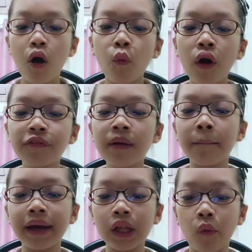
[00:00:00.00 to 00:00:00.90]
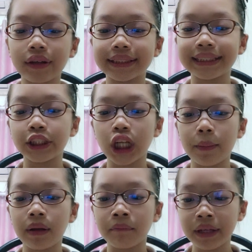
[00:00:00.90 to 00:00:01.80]
What if the man wanted to see
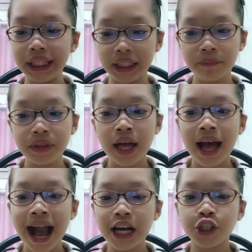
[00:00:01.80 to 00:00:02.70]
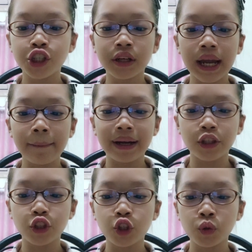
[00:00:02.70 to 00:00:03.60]
Jem and me? I shook in my
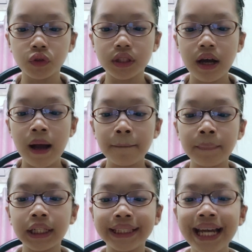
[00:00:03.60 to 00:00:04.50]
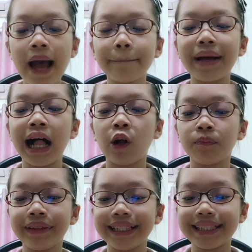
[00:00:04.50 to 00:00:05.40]
shoes, but Jem
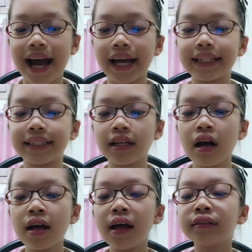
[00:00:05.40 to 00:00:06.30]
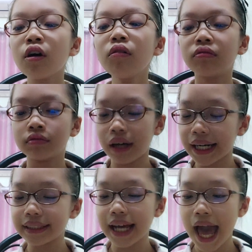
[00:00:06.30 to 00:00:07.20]
held me tight. "It's all
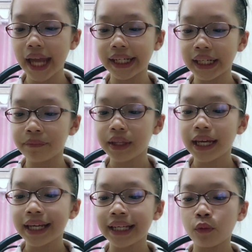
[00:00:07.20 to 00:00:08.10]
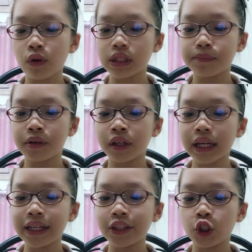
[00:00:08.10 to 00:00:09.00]
right, Hetty," he
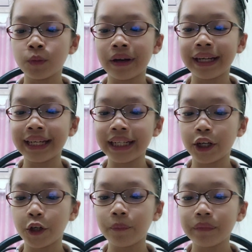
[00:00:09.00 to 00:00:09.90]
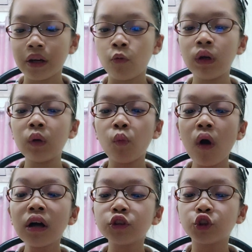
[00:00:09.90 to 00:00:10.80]
whispered into my ear. "We
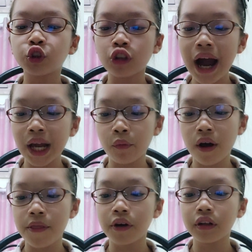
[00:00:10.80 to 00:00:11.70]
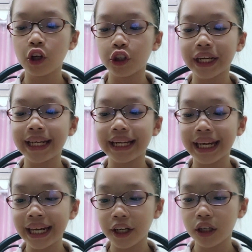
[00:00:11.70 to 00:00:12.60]
won't try while they're looking
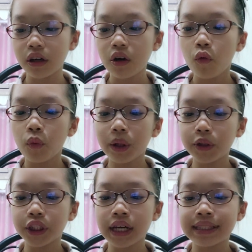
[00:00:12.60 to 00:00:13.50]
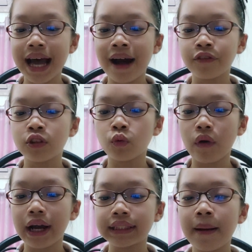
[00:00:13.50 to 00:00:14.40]
here. We'll just have to
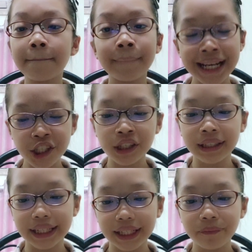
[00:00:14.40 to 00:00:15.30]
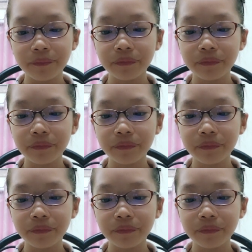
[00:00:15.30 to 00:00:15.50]
wait patiently."